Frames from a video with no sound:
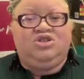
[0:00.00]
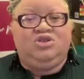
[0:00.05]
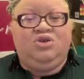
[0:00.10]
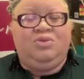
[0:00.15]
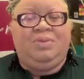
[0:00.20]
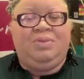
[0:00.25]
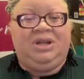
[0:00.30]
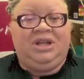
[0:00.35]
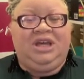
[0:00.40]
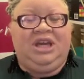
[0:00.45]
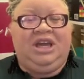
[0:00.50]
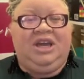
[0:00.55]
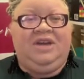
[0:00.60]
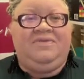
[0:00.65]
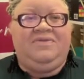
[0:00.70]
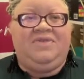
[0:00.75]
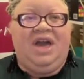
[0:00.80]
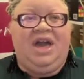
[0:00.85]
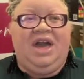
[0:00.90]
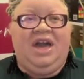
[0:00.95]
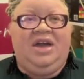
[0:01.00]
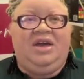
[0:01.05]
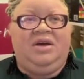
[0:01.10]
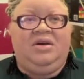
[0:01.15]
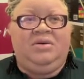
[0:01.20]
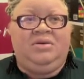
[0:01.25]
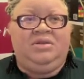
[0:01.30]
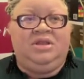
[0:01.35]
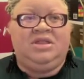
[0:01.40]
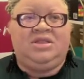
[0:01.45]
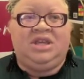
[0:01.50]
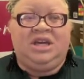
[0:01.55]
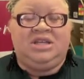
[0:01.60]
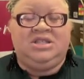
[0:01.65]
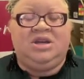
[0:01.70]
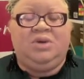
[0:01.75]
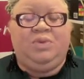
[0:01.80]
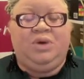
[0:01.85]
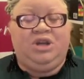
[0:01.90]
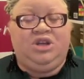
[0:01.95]
do believe that the
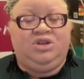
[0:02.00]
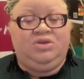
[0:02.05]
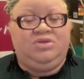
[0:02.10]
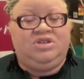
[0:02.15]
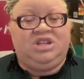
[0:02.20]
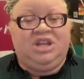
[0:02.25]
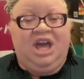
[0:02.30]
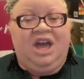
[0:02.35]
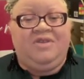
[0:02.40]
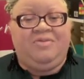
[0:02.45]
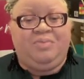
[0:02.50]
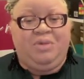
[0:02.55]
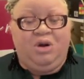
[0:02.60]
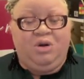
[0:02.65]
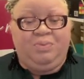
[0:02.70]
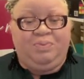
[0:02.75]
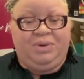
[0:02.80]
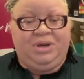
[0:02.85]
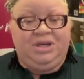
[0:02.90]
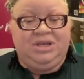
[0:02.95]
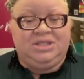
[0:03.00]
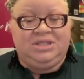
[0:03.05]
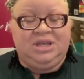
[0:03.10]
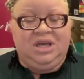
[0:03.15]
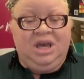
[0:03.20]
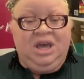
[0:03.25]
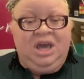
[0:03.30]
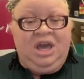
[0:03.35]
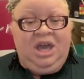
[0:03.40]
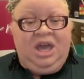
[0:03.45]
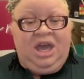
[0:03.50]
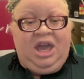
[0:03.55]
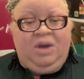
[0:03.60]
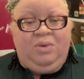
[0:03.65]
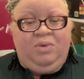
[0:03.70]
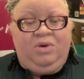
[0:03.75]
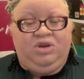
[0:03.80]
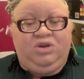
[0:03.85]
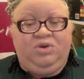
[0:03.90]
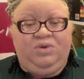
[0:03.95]
things that we do should have purpose.
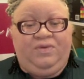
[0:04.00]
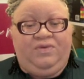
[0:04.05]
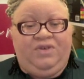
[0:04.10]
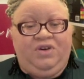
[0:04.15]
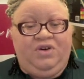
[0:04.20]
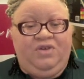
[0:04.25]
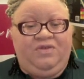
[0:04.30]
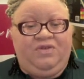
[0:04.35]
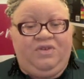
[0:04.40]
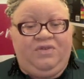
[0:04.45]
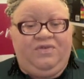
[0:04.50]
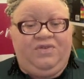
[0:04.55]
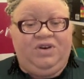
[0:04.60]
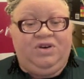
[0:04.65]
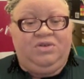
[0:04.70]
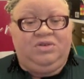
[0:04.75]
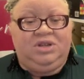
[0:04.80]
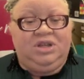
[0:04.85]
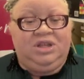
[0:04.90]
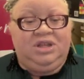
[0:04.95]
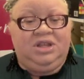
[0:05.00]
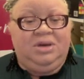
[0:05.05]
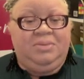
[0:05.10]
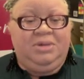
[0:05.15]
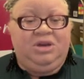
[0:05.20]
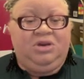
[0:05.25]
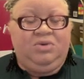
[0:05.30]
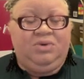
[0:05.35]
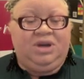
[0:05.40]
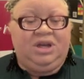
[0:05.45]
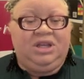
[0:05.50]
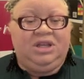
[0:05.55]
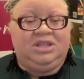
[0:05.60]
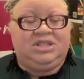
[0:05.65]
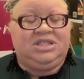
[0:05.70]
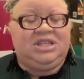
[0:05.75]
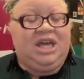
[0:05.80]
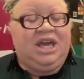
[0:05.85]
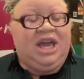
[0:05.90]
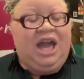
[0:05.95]
And when you feel fulfilled in them and you can
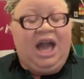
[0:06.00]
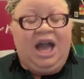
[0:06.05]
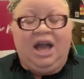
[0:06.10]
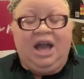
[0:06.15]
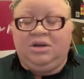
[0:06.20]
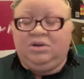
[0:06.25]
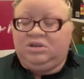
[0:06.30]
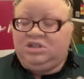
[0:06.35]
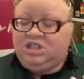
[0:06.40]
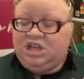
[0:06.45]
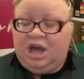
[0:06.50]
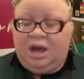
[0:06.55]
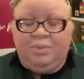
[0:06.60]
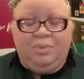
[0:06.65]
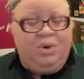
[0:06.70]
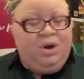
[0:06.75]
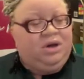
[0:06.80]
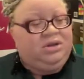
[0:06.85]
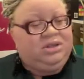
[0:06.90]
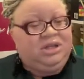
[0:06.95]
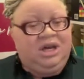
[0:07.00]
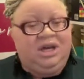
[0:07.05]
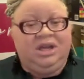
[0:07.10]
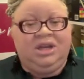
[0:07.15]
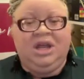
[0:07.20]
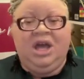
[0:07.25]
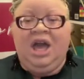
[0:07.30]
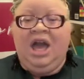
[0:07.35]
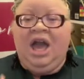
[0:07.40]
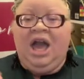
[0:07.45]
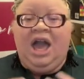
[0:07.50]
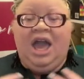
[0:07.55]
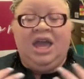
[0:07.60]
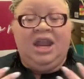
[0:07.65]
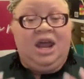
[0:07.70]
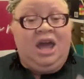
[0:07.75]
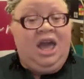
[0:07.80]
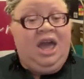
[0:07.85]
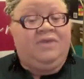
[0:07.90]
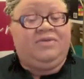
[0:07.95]
say, job well done.
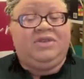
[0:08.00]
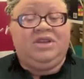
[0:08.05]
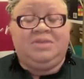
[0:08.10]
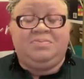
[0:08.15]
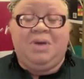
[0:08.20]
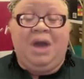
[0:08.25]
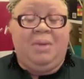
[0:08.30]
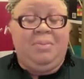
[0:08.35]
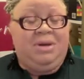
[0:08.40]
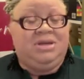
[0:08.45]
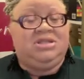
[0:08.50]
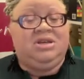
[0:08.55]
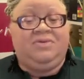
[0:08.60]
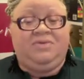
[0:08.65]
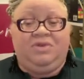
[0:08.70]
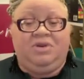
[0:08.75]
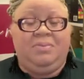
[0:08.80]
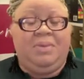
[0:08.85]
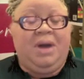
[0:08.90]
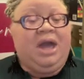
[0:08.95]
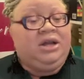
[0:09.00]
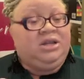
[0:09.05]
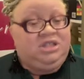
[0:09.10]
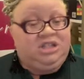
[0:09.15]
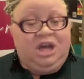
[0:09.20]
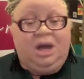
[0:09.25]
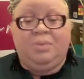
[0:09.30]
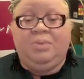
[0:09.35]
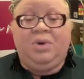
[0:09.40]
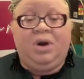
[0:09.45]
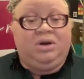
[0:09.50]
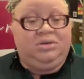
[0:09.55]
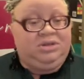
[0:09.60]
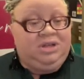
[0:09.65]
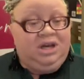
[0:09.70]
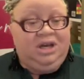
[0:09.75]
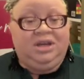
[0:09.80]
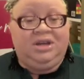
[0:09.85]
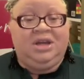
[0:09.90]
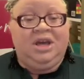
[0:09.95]
And I have to pat myself on the back, job well
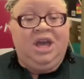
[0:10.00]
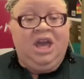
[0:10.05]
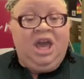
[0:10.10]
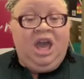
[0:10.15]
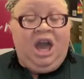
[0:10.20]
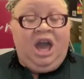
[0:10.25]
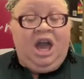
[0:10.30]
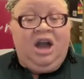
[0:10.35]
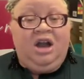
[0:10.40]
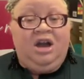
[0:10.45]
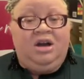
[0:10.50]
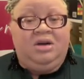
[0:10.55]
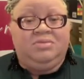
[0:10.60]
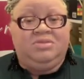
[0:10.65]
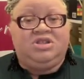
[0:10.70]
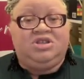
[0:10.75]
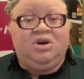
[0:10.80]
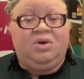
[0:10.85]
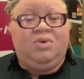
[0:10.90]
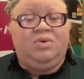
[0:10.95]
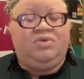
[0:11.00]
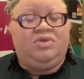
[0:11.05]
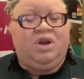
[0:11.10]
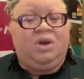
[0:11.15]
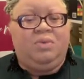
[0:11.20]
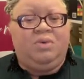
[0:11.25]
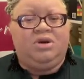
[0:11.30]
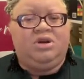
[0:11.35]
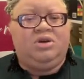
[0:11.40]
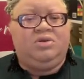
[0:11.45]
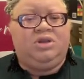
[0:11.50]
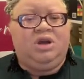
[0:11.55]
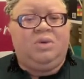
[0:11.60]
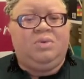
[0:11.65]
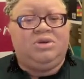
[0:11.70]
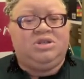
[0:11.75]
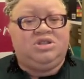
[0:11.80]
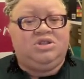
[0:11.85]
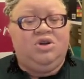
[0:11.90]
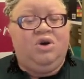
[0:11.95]
done. So there
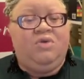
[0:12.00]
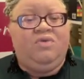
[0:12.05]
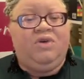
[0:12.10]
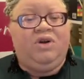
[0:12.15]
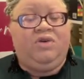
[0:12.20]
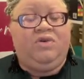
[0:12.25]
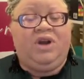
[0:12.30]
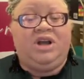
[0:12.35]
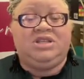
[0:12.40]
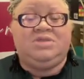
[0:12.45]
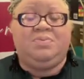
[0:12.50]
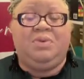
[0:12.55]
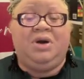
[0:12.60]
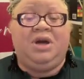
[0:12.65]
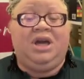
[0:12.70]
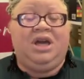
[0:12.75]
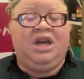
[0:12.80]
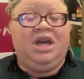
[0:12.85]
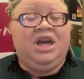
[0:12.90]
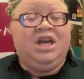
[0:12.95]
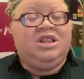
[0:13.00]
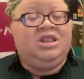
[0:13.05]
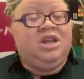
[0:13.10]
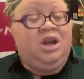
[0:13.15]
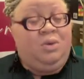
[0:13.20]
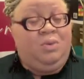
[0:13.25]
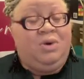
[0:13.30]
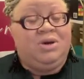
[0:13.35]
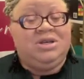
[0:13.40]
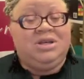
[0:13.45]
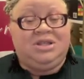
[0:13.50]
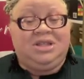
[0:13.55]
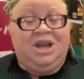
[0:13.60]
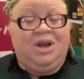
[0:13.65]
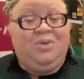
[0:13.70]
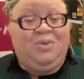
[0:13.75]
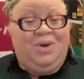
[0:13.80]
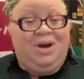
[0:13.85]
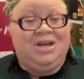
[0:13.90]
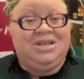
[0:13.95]
was no regrets, but there
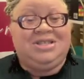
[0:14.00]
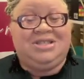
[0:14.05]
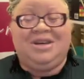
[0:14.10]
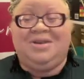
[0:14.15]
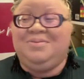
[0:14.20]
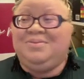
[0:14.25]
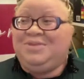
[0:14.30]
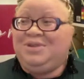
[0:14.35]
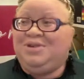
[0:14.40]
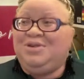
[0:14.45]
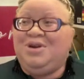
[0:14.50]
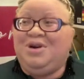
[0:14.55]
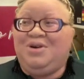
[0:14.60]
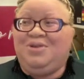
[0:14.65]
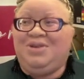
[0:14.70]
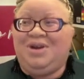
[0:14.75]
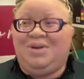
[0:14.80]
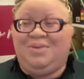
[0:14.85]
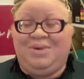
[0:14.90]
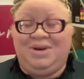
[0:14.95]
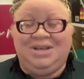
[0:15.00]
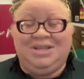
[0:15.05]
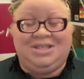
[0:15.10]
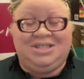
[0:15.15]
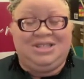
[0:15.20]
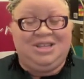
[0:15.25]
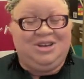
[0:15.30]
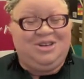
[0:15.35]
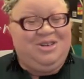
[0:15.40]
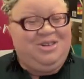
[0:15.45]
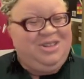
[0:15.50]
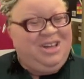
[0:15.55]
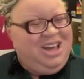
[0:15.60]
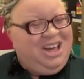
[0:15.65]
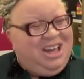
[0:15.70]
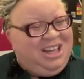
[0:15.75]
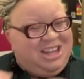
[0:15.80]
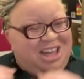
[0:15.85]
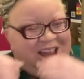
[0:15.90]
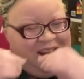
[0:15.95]
was some, there was still
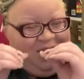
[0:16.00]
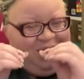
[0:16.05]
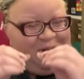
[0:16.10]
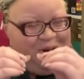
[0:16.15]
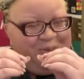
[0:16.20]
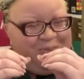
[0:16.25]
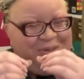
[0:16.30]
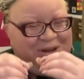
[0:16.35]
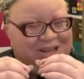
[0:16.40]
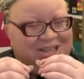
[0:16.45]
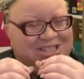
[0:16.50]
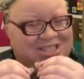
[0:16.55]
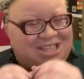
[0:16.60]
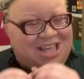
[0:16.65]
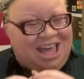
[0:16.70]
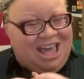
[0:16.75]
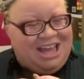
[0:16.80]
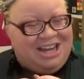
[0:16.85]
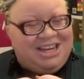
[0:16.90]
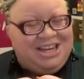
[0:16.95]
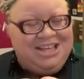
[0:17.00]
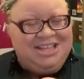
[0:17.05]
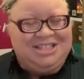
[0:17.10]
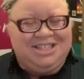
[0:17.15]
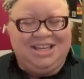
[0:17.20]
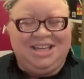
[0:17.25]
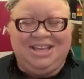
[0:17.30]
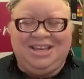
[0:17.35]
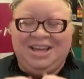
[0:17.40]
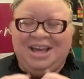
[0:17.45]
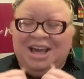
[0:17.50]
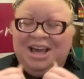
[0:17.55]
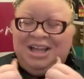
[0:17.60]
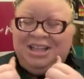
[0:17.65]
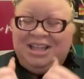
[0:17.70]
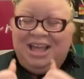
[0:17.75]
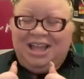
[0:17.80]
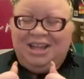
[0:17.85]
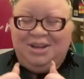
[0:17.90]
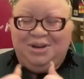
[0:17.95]
that little bit of sadness and
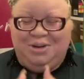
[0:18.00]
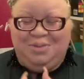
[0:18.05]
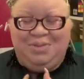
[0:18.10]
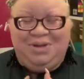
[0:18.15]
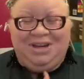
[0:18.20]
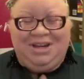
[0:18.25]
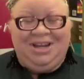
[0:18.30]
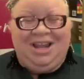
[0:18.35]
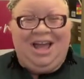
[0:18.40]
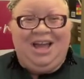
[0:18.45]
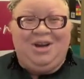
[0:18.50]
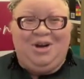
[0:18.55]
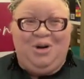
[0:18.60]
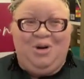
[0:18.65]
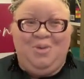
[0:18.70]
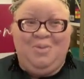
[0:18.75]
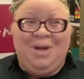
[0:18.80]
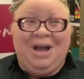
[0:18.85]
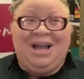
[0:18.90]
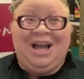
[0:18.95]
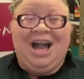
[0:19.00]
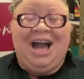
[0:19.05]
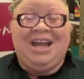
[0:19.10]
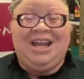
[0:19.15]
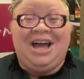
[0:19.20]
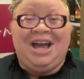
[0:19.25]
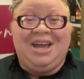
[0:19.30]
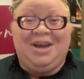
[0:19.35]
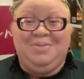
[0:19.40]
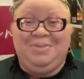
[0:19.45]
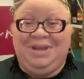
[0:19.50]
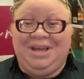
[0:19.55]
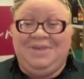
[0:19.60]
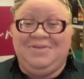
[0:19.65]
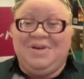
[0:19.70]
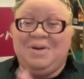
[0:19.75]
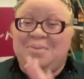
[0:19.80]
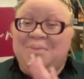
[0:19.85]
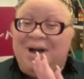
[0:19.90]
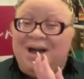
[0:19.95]
that little bit of like, oh my God, I'm
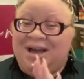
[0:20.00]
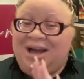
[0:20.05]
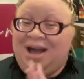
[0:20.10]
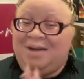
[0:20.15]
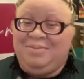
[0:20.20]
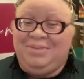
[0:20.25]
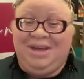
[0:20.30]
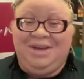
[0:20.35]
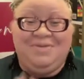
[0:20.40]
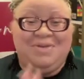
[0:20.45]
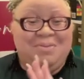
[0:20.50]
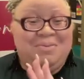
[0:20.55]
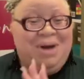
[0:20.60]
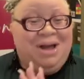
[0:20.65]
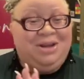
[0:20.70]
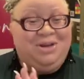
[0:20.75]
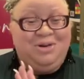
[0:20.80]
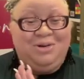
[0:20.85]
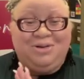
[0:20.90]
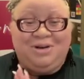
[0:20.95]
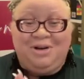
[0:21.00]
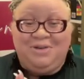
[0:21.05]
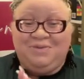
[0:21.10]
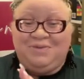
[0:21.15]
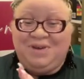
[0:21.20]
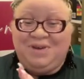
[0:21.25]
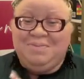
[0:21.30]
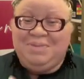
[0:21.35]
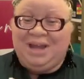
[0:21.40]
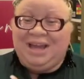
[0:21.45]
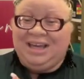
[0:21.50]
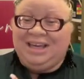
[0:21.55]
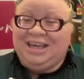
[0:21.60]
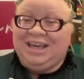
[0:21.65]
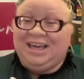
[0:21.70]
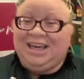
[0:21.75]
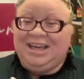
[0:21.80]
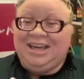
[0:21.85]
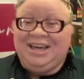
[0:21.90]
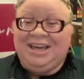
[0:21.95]
leaving my little comfy blanket
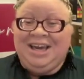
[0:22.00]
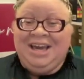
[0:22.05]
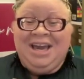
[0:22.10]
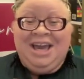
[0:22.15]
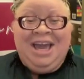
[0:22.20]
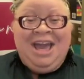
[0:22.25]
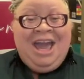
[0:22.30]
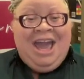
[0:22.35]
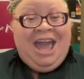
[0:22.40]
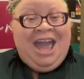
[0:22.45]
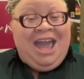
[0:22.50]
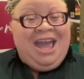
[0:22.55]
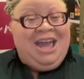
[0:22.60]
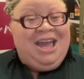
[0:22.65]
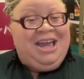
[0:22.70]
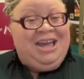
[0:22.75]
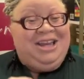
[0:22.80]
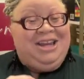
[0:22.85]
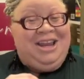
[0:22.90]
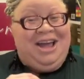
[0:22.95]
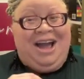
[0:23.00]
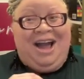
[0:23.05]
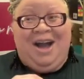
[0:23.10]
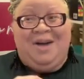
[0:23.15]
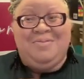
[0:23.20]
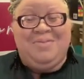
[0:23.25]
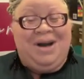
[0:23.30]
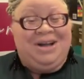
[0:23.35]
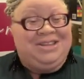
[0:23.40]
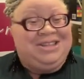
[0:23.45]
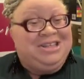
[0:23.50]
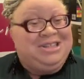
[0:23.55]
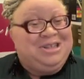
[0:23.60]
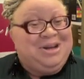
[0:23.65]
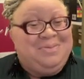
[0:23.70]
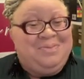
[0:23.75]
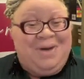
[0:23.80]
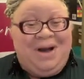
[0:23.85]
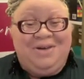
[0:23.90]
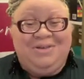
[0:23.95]
and I'm about to
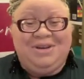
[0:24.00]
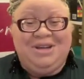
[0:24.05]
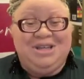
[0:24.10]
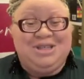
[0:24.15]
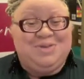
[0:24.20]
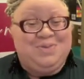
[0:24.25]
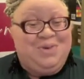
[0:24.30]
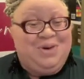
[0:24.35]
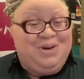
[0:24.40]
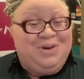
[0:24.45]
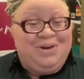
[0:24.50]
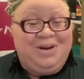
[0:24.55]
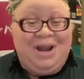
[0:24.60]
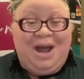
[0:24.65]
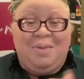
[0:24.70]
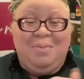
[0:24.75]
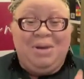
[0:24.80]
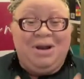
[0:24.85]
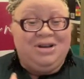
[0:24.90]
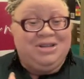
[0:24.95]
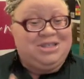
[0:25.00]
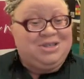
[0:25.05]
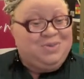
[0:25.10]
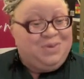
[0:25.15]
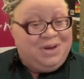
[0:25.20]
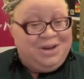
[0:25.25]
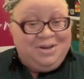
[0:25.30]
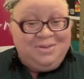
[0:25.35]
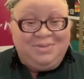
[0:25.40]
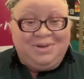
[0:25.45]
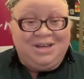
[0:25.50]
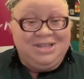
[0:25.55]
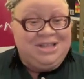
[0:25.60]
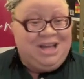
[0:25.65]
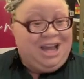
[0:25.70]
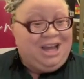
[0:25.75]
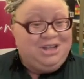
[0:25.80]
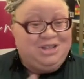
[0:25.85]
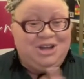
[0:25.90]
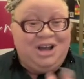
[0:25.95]
look out in this water and I better swim because
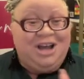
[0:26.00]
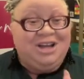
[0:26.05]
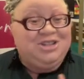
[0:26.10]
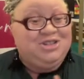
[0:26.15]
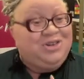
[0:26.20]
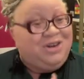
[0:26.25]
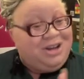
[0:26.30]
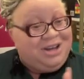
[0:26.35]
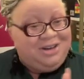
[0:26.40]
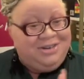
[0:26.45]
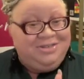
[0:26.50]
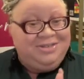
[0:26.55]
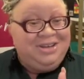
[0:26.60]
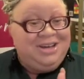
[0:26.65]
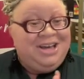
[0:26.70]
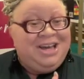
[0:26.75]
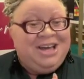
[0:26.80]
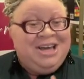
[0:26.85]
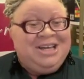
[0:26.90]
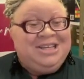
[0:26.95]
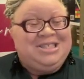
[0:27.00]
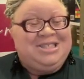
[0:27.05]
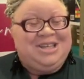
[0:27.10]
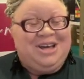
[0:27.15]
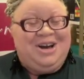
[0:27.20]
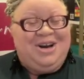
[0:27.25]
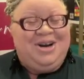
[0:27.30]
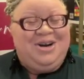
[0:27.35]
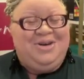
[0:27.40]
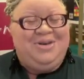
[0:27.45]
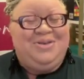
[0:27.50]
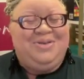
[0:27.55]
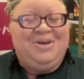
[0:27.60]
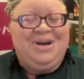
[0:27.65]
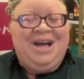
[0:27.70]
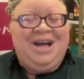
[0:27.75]
I ain't trying to drown. So,